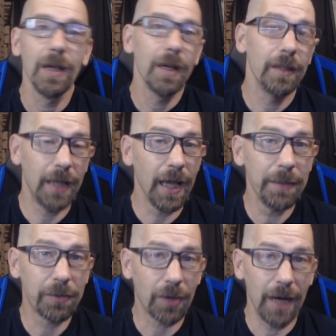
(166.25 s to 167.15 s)
The Game
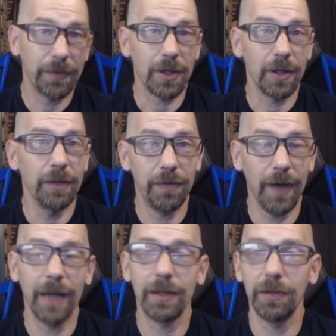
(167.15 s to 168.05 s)
Crafter, in
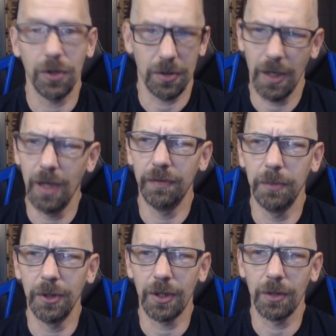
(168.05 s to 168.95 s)
fact, if you're
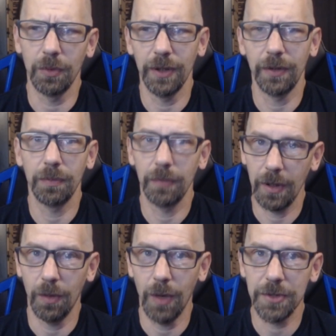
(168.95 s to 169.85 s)
unfamiliar with
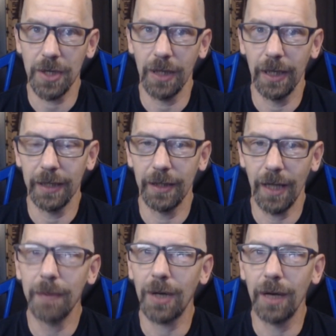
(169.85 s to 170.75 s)
a website like the
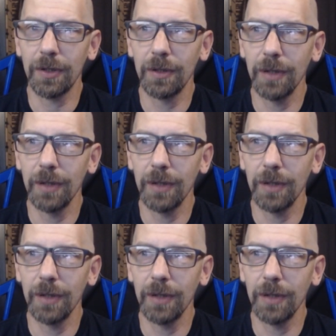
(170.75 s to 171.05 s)
Game Crafter,